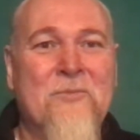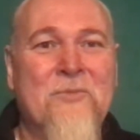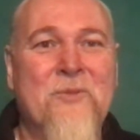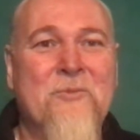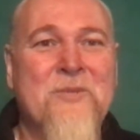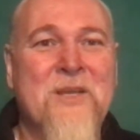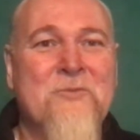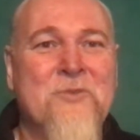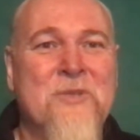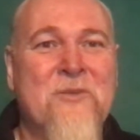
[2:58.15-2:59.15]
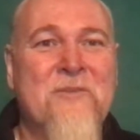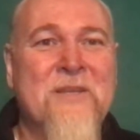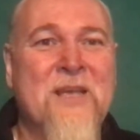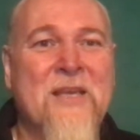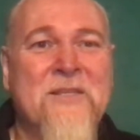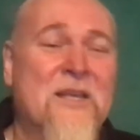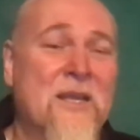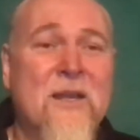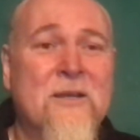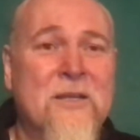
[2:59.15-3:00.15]
the results were so fantastic.
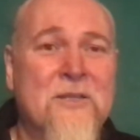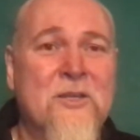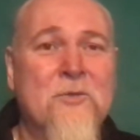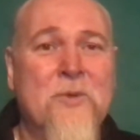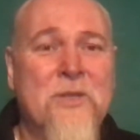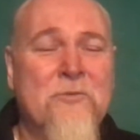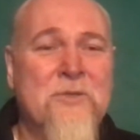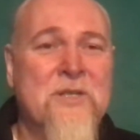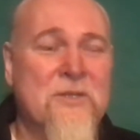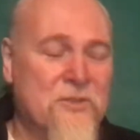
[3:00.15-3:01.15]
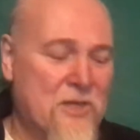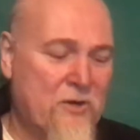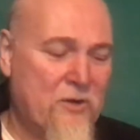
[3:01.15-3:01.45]
And I'll tell you what the results are